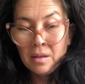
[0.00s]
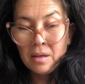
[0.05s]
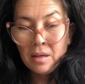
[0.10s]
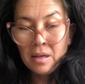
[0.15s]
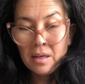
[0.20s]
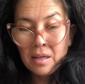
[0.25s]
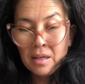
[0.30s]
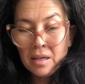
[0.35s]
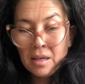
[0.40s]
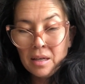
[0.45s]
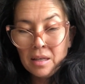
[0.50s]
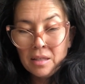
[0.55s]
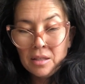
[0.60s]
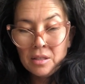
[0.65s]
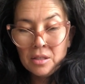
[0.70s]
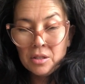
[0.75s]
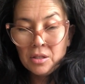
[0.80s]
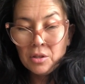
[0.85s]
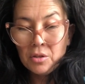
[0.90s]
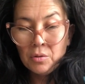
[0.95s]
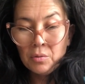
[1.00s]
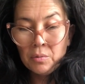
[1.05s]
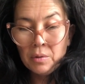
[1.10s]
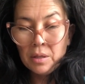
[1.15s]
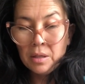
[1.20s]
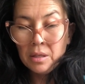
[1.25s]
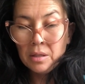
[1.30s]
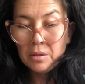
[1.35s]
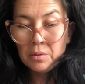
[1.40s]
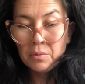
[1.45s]
I kind of just do
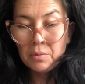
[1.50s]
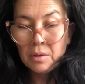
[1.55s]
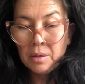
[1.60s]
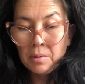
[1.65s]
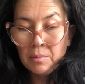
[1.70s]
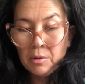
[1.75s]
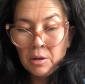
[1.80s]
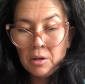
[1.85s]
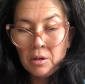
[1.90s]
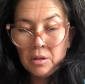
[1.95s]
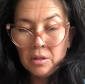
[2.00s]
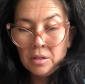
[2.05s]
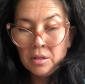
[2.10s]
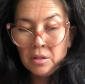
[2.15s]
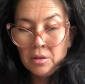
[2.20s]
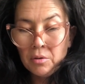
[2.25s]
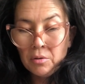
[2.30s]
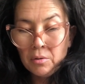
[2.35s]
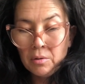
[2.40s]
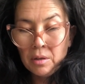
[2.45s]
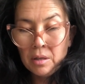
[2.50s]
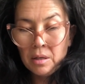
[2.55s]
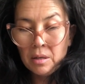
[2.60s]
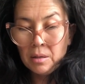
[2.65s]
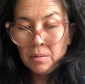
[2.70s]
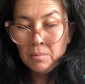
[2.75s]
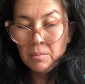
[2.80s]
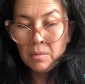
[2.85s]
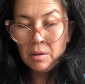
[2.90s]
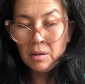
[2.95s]
readings when I'm called to, and
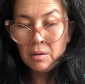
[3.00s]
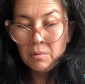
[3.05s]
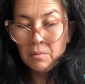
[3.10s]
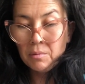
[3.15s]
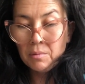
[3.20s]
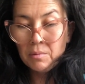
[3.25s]
I'm not,